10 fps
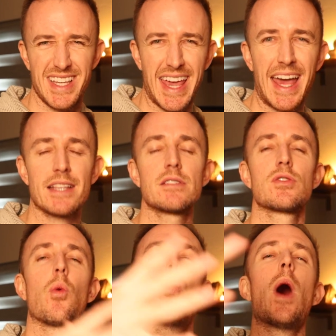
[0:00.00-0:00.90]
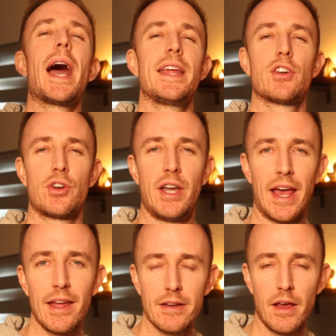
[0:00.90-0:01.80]
It casts a wider
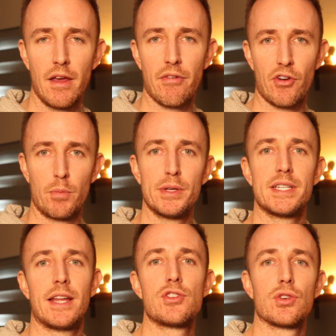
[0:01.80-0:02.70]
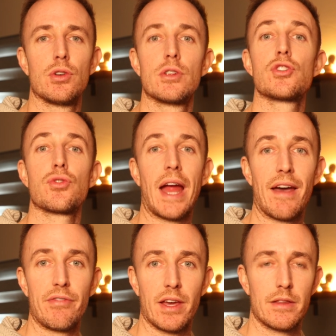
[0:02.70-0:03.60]
net for potential
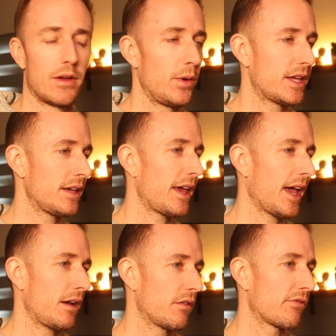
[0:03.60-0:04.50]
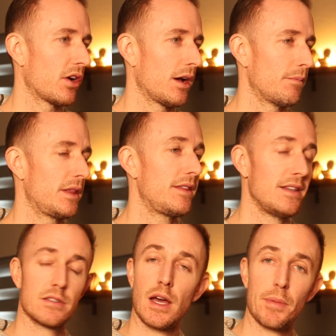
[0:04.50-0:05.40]
traffic that we can gain from
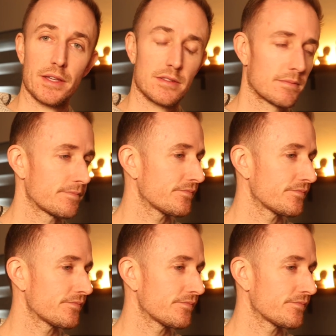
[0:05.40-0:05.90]
these topics.